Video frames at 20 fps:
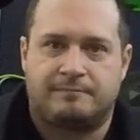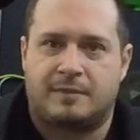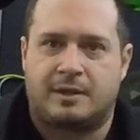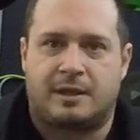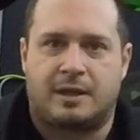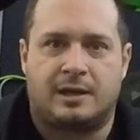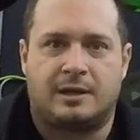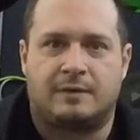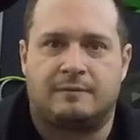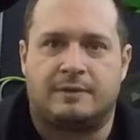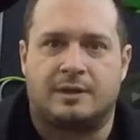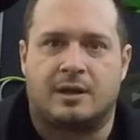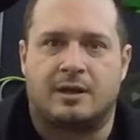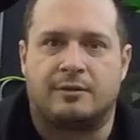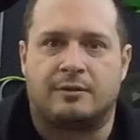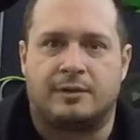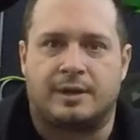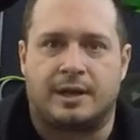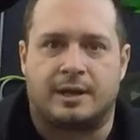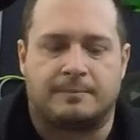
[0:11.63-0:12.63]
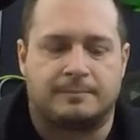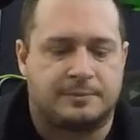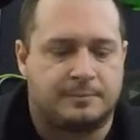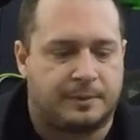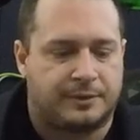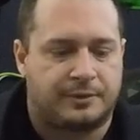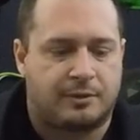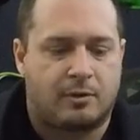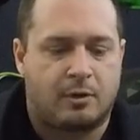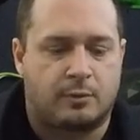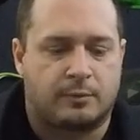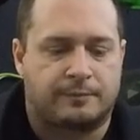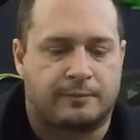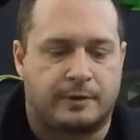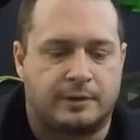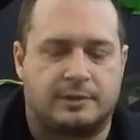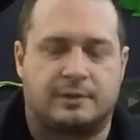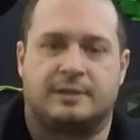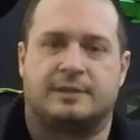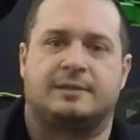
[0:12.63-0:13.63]
any of the other names, but they're all
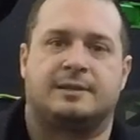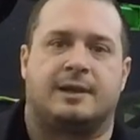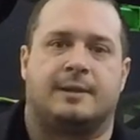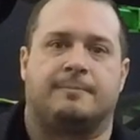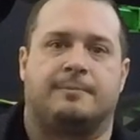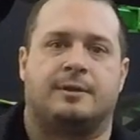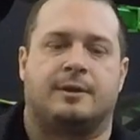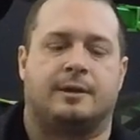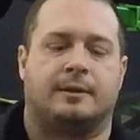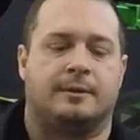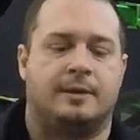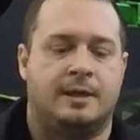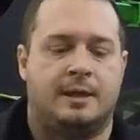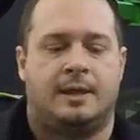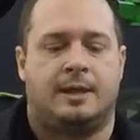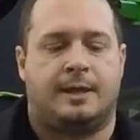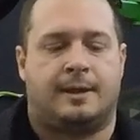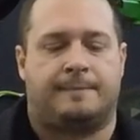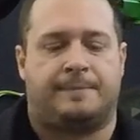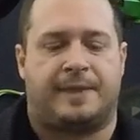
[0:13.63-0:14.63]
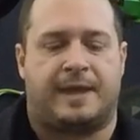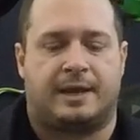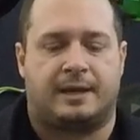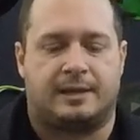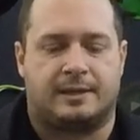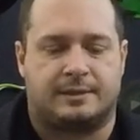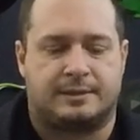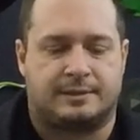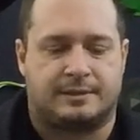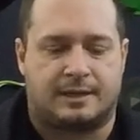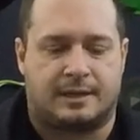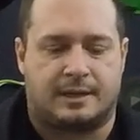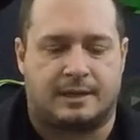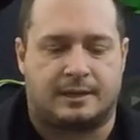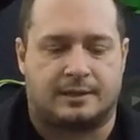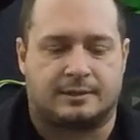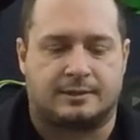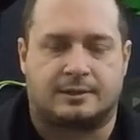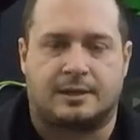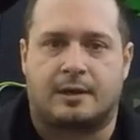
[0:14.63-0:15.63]
referring to the same thing. And that is
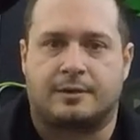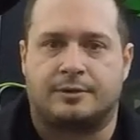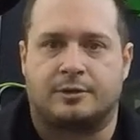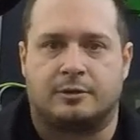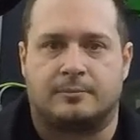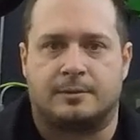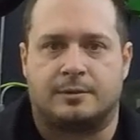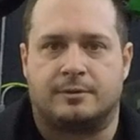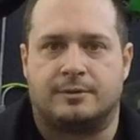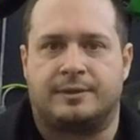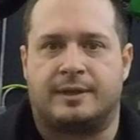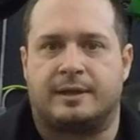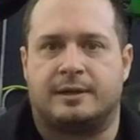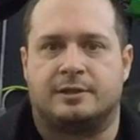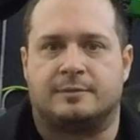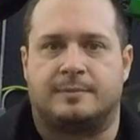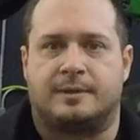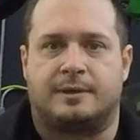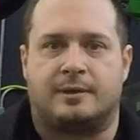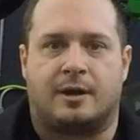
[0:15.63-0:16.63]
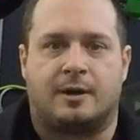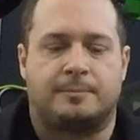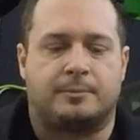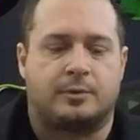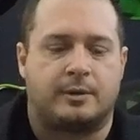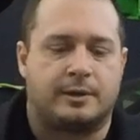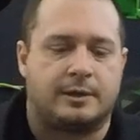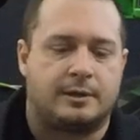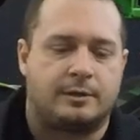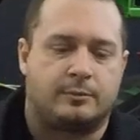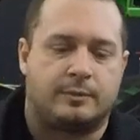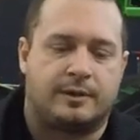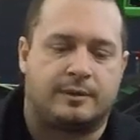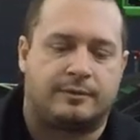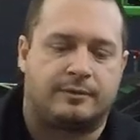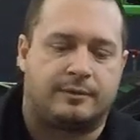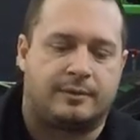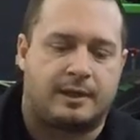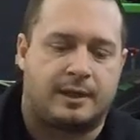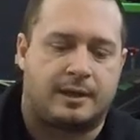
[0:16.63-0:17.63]
a stock turbo that has been upgraded
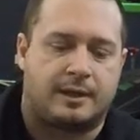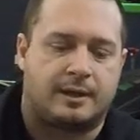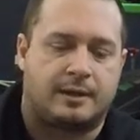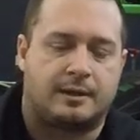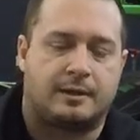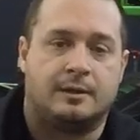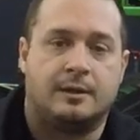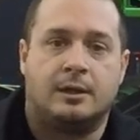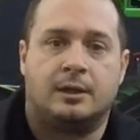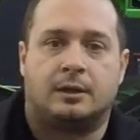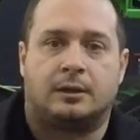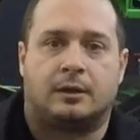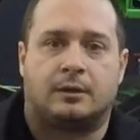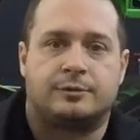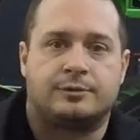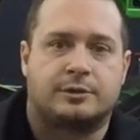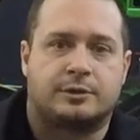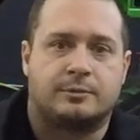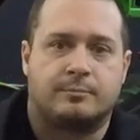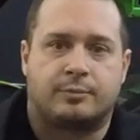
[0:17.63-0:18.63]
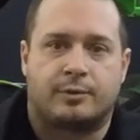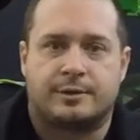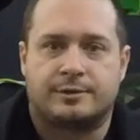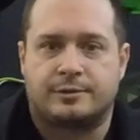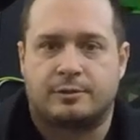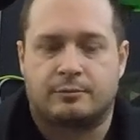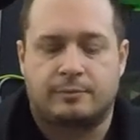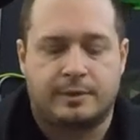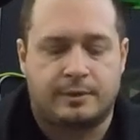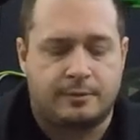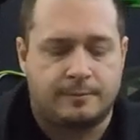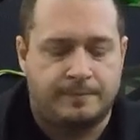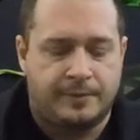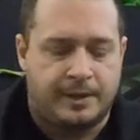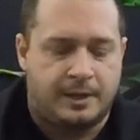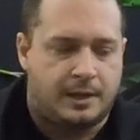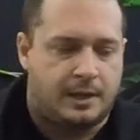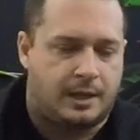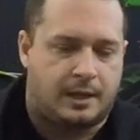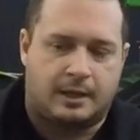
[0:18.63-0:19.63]
with a larger compressor wheel
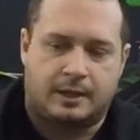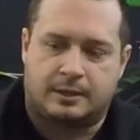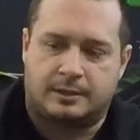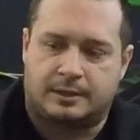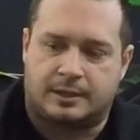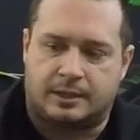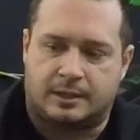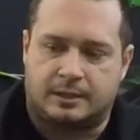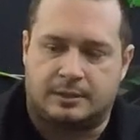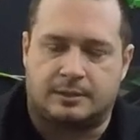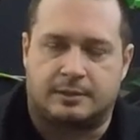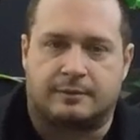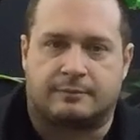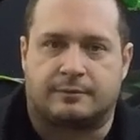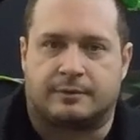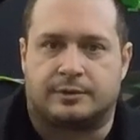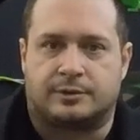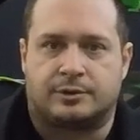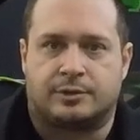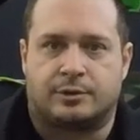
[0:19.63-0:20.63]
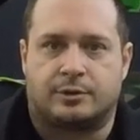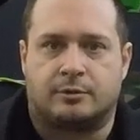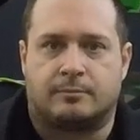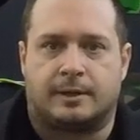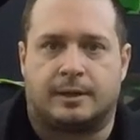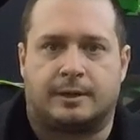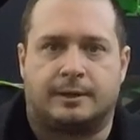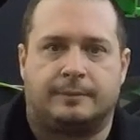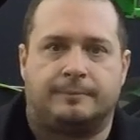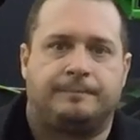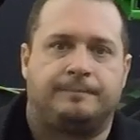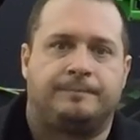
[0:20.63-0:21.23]
and a different turbine.